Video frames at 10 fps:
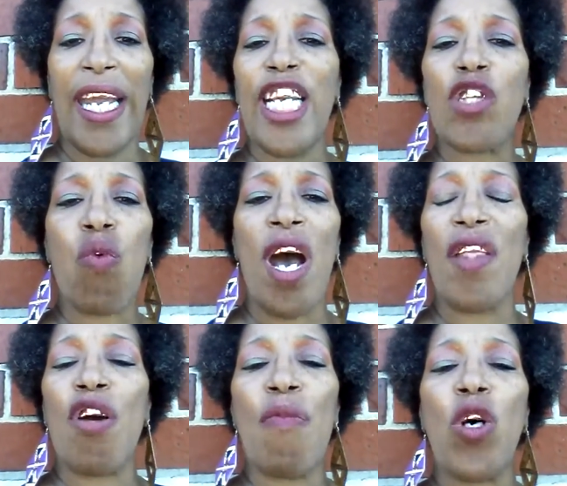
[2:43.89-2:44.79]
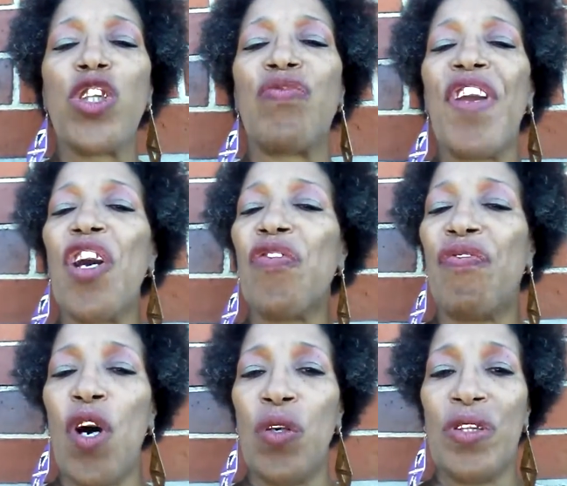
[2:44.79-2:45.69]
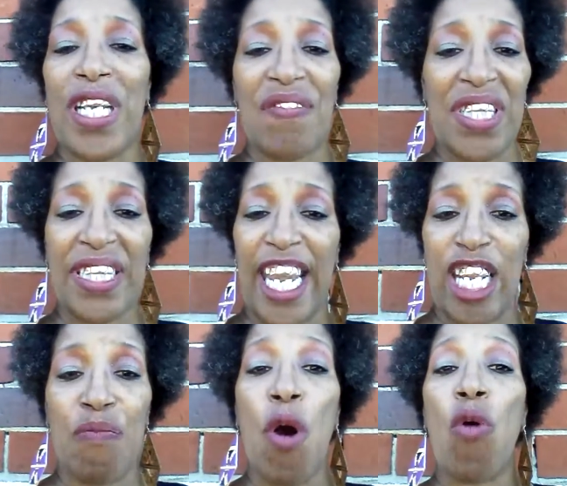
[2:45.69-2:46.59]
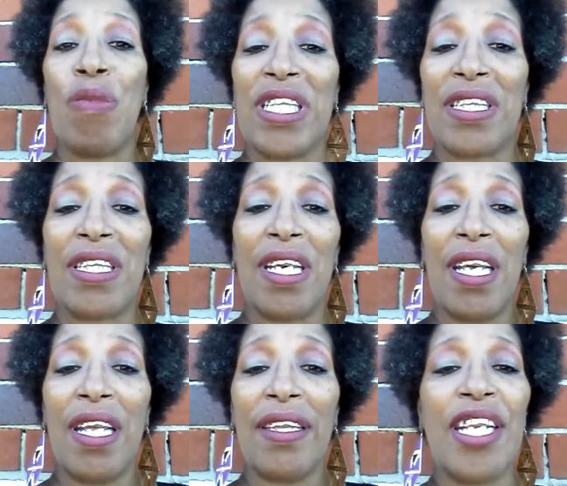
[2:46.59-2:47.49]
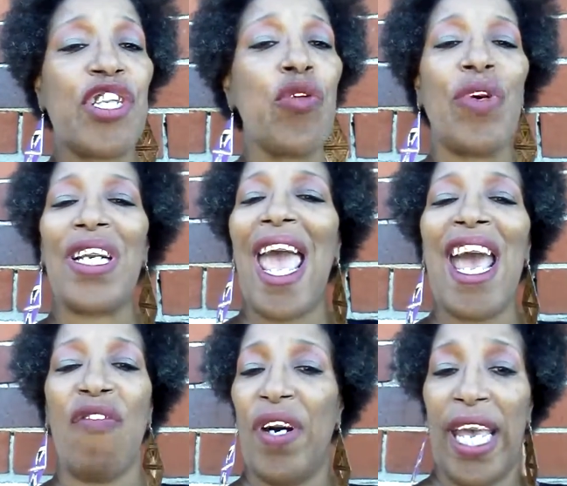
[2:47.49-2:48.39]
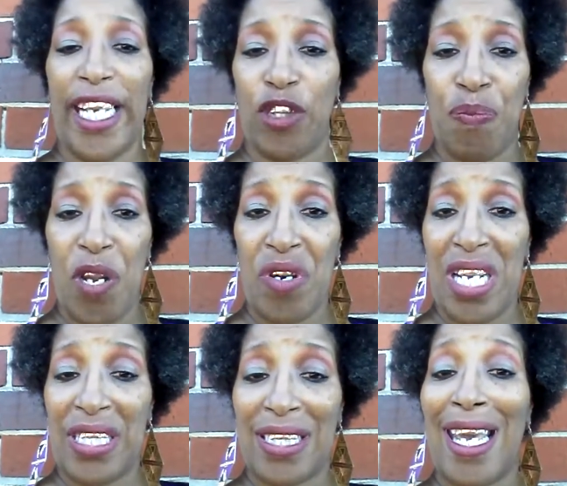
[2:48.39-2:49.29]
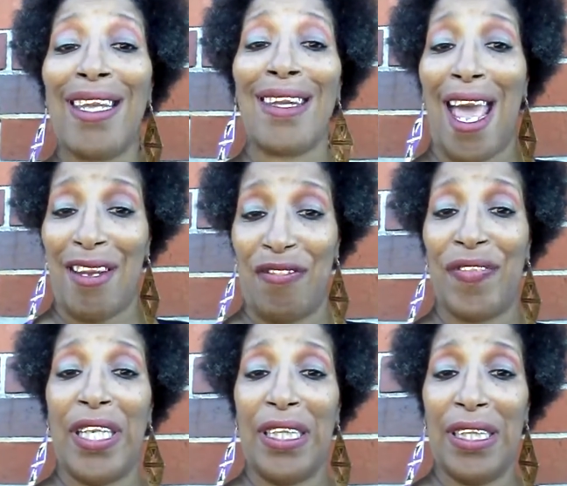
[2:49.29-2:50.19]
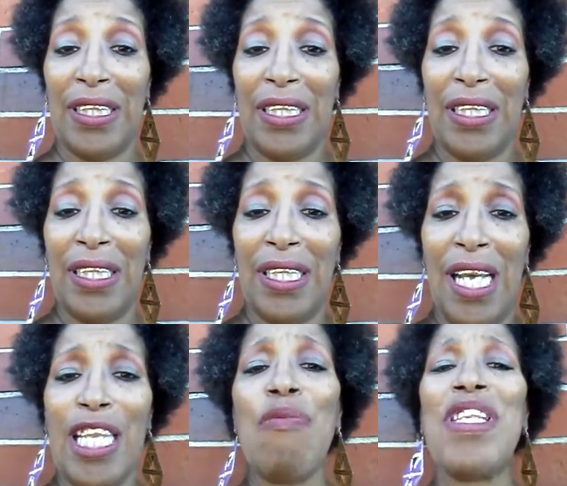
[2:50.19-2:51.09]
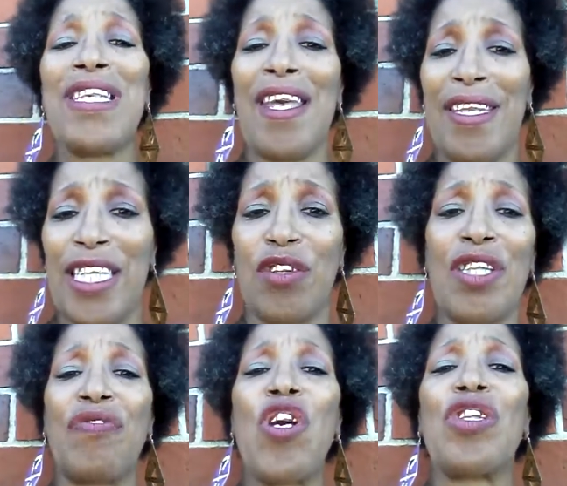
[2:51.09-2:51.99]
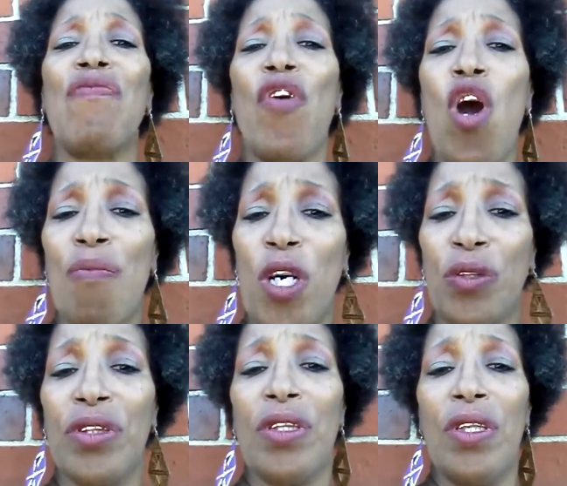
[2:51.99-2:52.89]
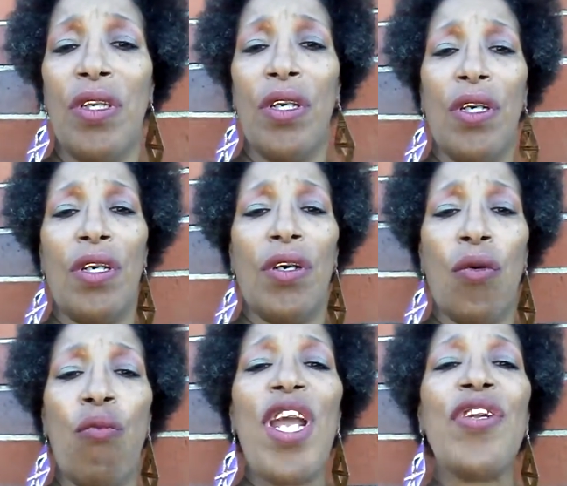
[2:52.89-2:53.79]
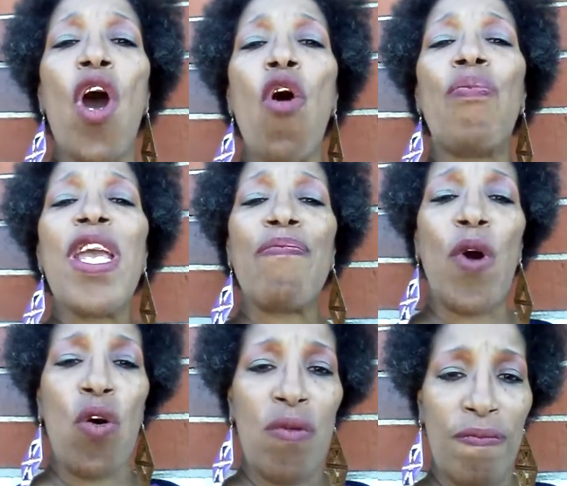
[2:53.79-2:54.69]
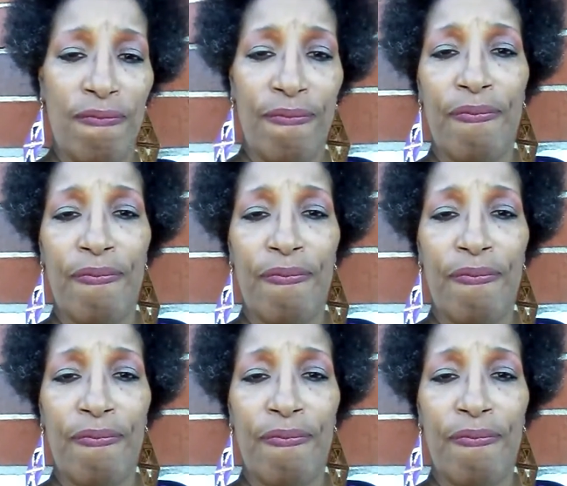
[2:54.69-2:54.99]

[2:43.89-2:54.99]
It is one of the most fearful, devastating moments that you will ever experience in life. Let me say this, because first and foremost, we know people